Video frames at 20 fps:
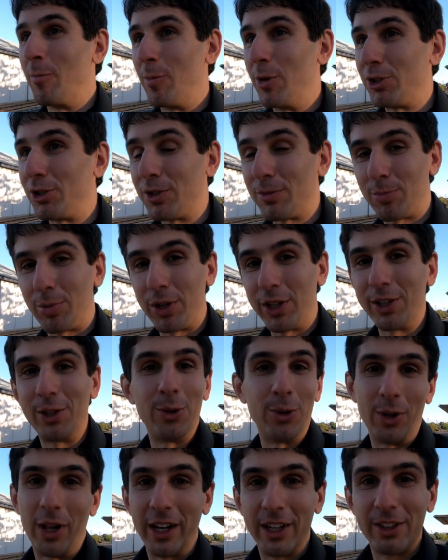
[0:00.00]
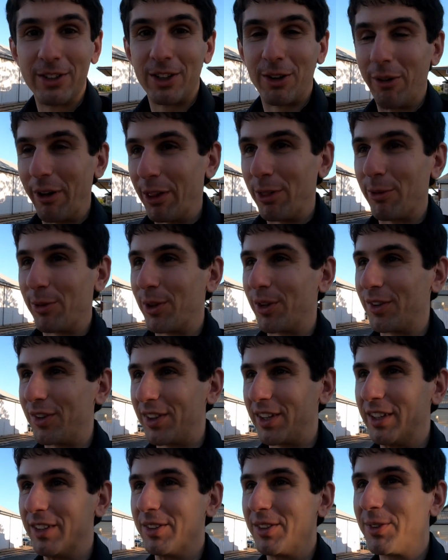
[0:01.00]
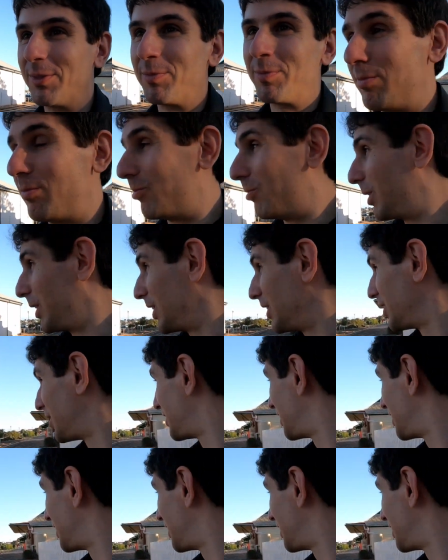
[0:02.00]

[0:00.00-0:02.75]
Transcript: which is pretty cool. I didn't know either of those things. We're going